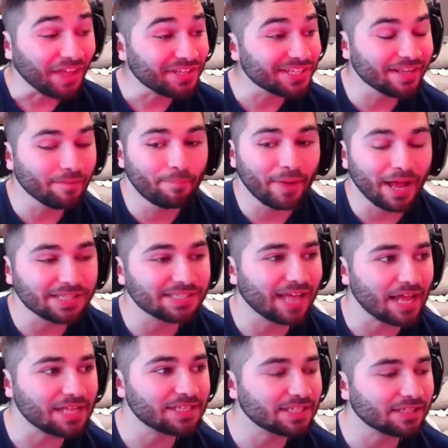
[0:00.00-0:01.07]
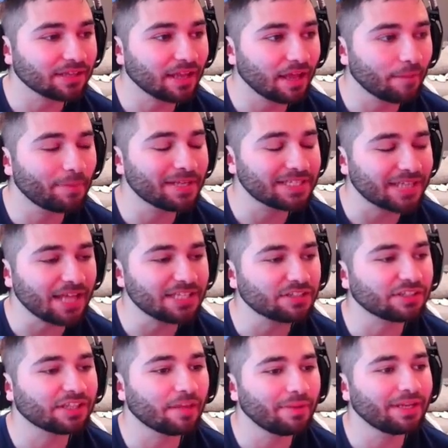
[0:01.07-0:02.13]
the best. That's besides the
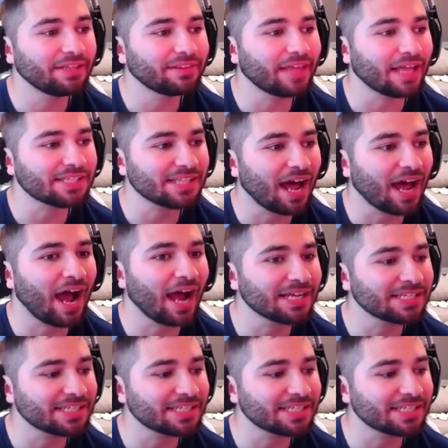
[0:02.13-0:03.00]
limited. That's the highest